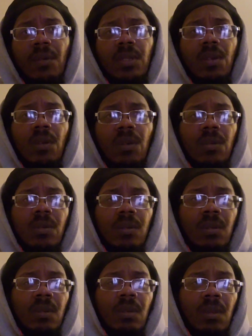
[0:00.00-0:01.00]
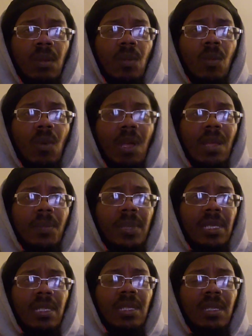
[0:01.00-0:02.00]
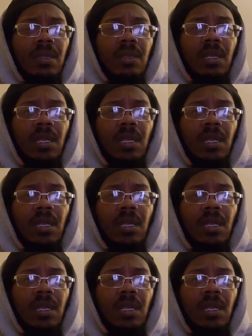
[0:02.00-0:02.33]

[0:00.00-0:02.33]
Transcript: long YP